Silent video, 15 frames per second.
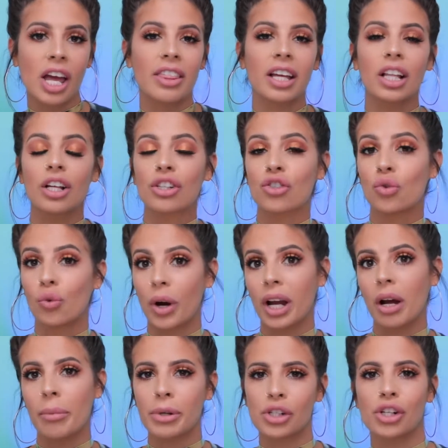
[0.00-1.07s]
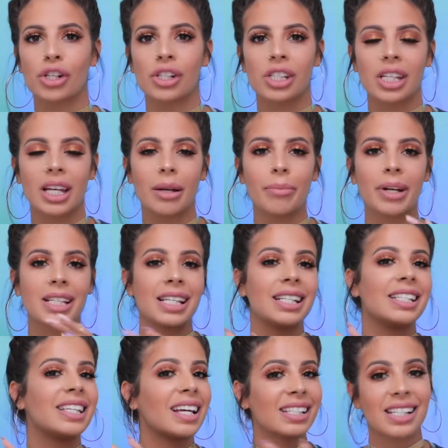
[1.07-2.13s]
I think it looks great on mature skin because
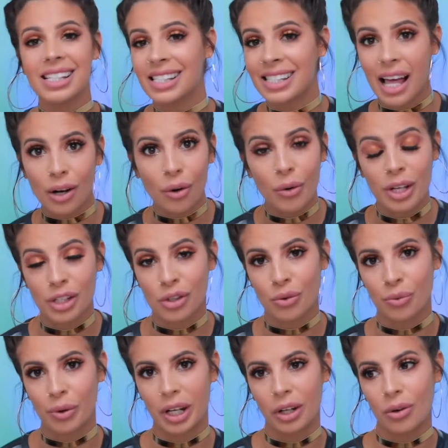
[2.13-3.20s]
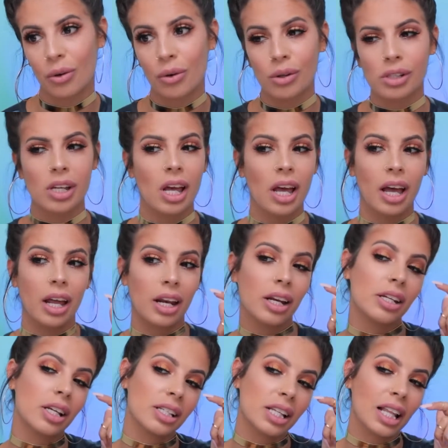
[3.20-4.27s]
it doesn't settle into wrinkles and
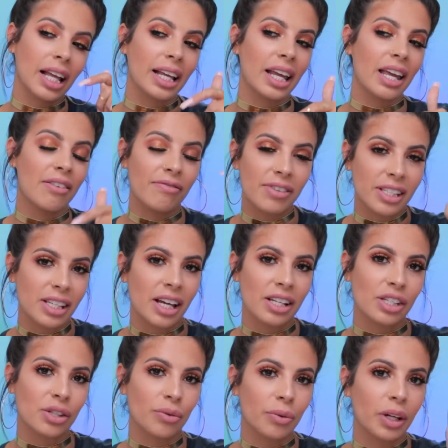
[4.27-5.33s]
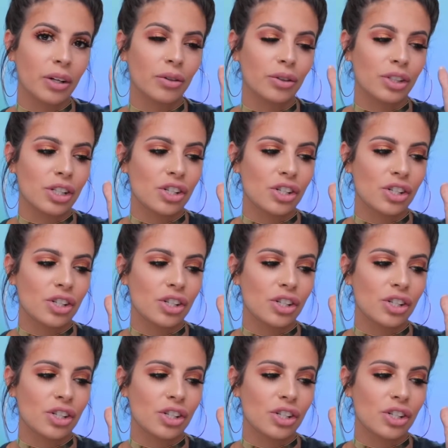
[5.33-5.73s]
it doesn't like emphasize the wrinkles.